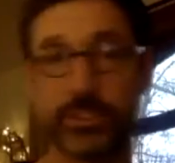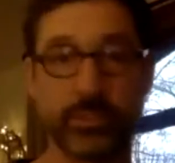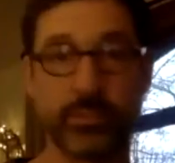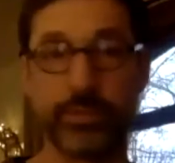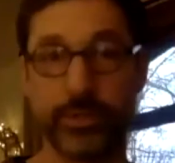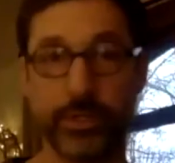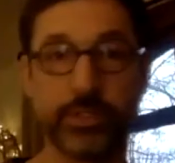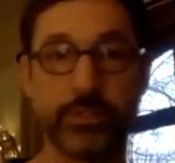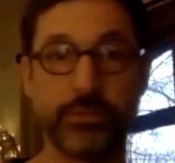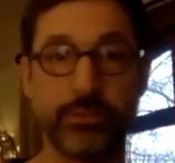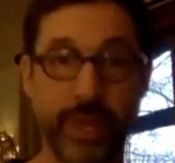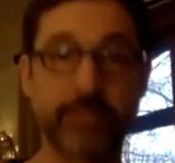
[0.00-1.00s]
what they're going to
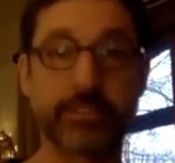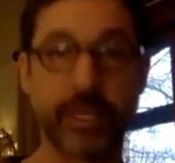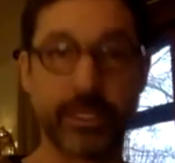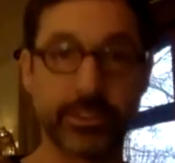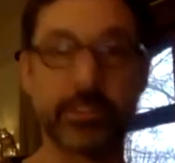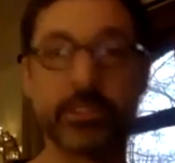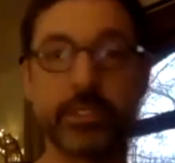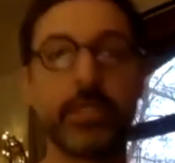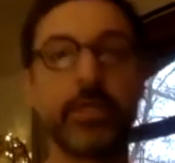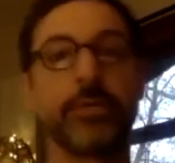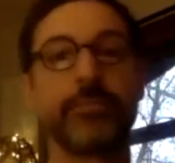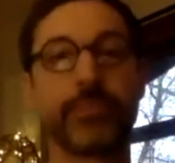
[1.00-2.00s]
do next, actually,
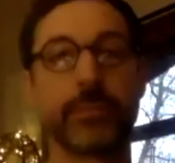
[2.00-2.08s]
you